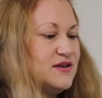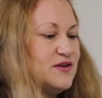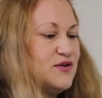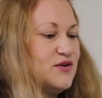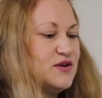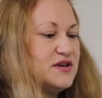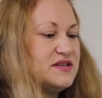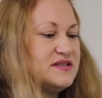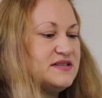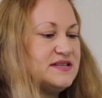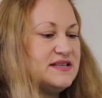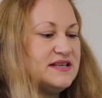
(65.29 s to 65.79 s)

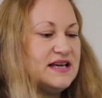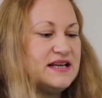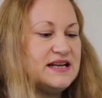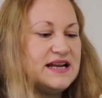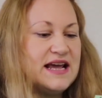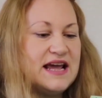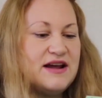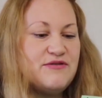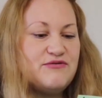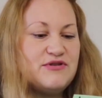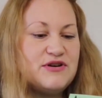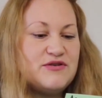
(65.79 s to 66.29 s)
You can see
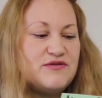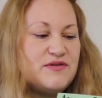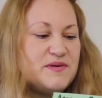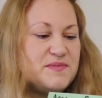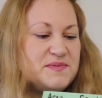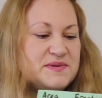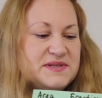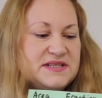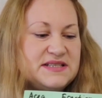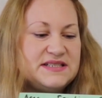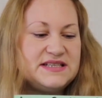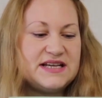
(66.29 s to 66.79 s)
an area
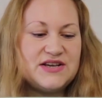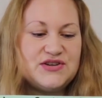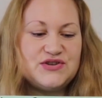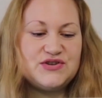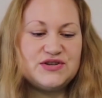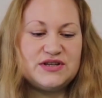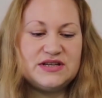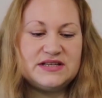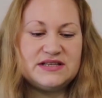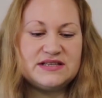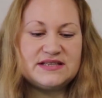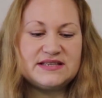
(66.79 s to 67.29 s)

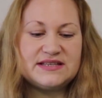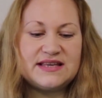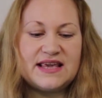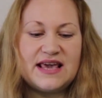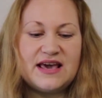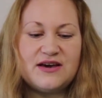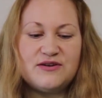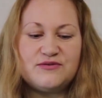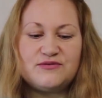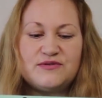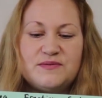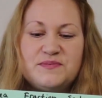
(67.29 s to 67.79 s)
representation and a
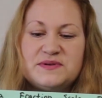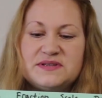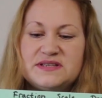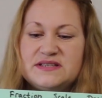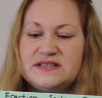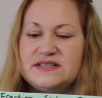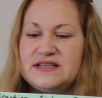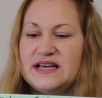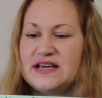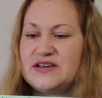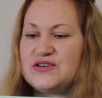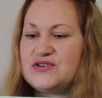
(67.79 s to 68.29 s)
scale
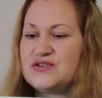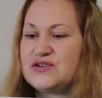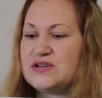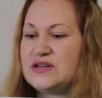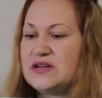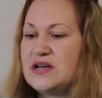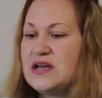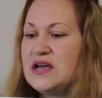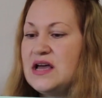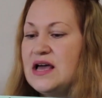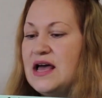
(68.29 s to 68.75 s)
representation,